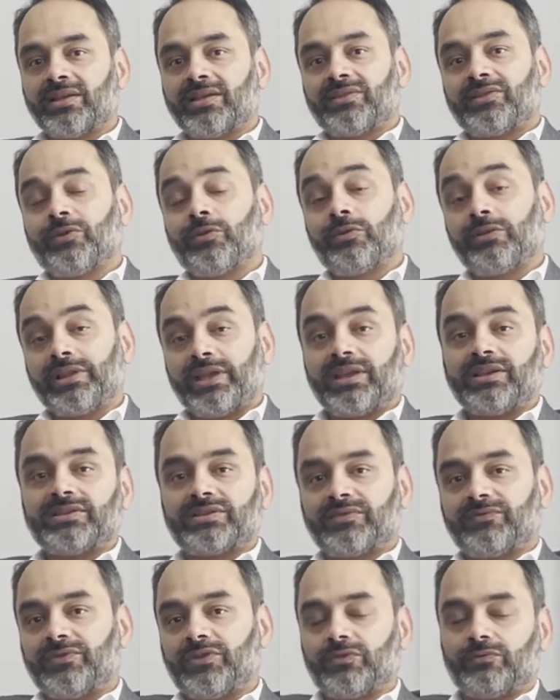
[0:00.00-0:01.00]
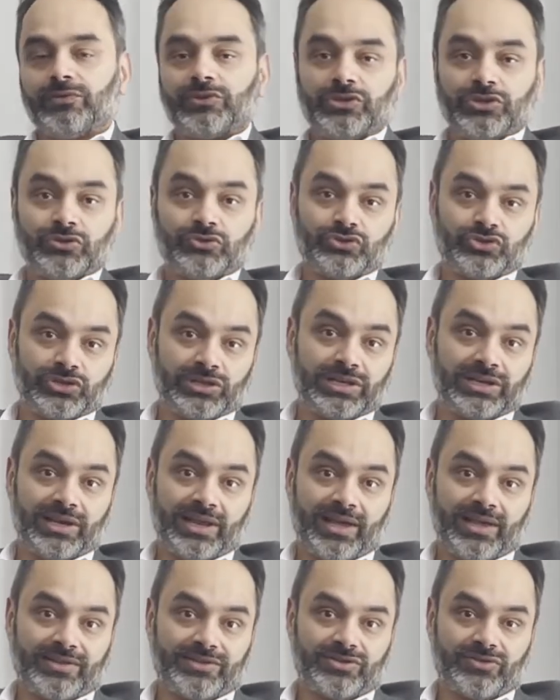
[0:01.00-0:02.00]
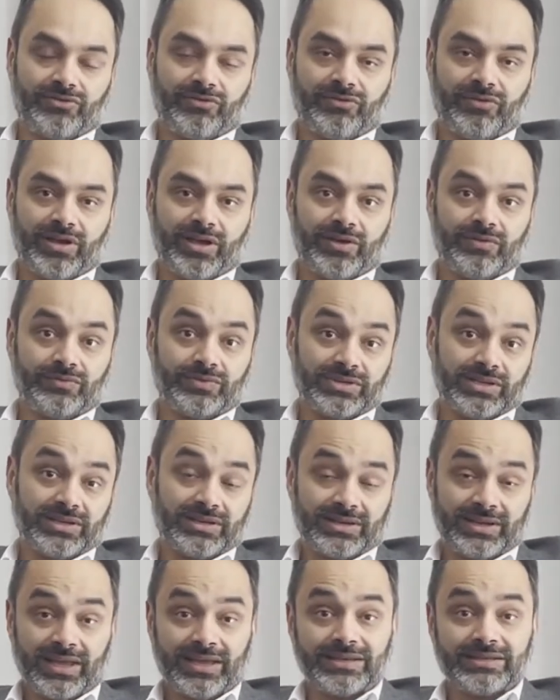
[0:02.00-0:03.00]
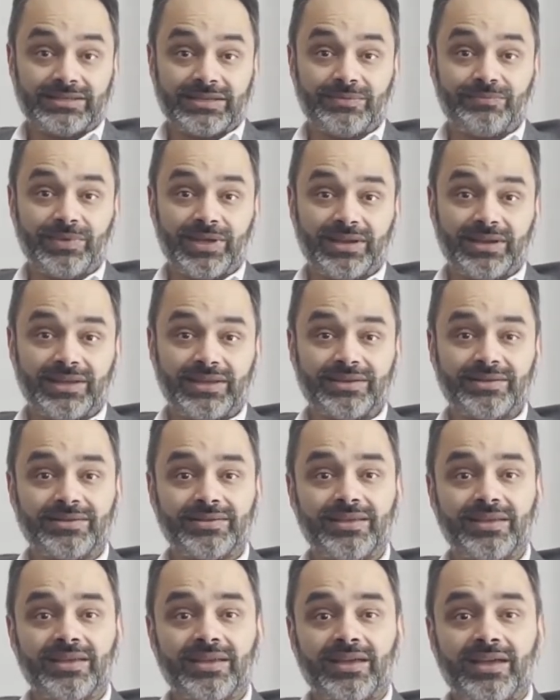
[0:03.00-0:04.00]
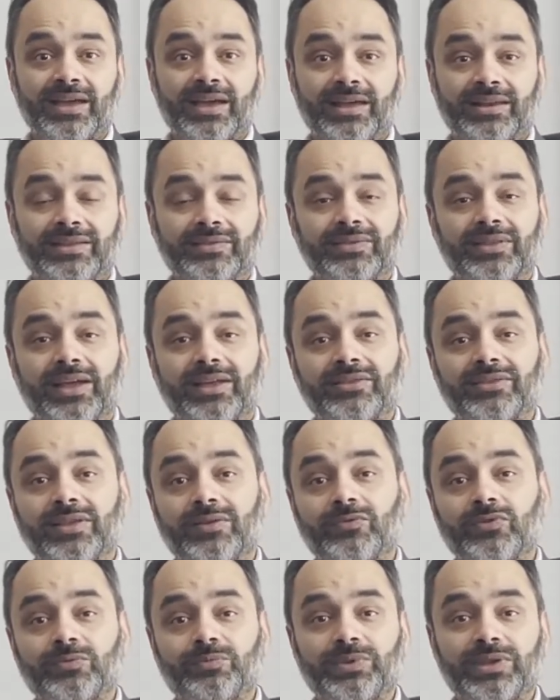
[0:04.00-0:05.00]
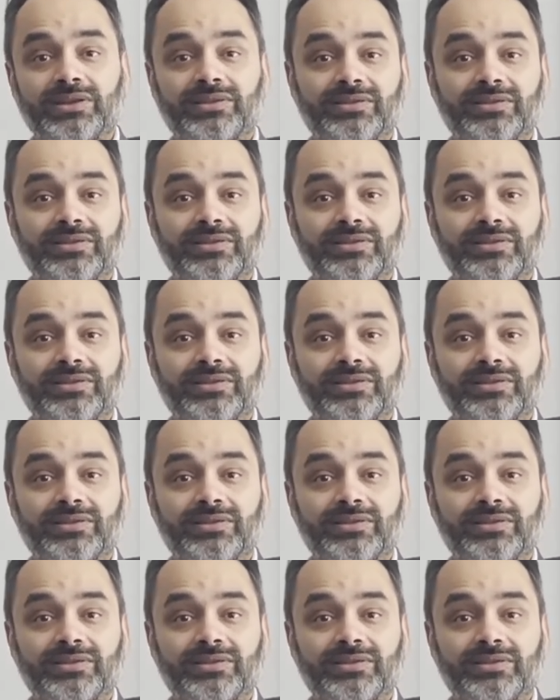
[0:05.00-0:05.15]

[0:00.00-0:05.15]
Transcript: The whole interview would usually last around 90 minutes, and in that there would be a